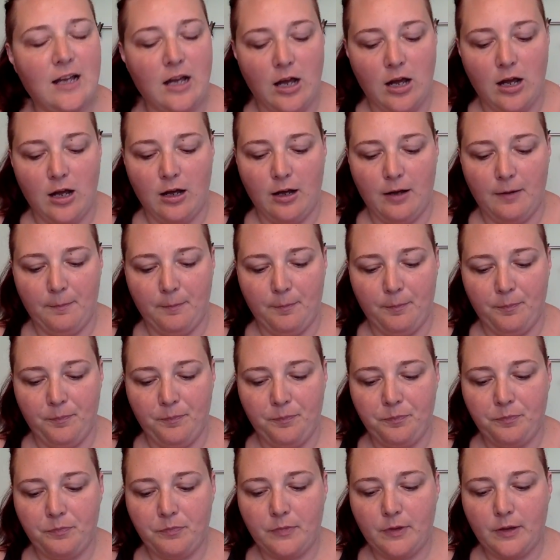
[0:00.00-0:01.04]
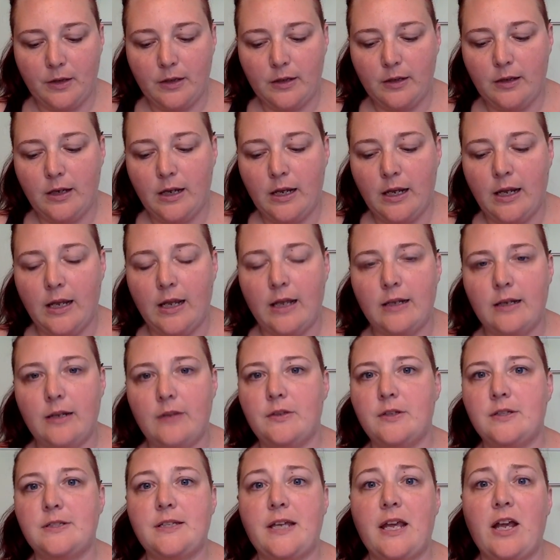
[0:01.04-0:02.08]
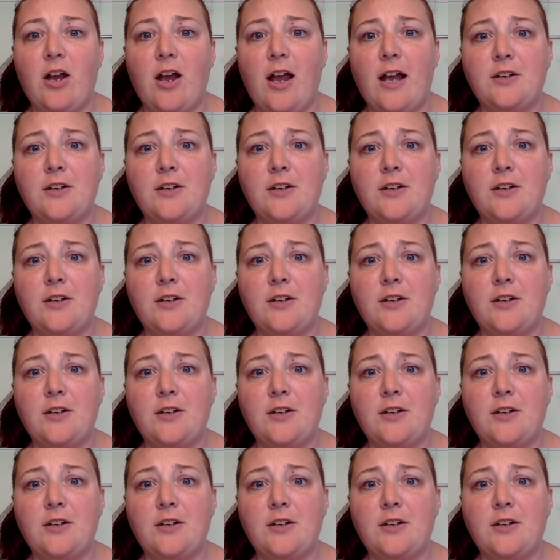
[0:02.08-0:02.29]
and the scare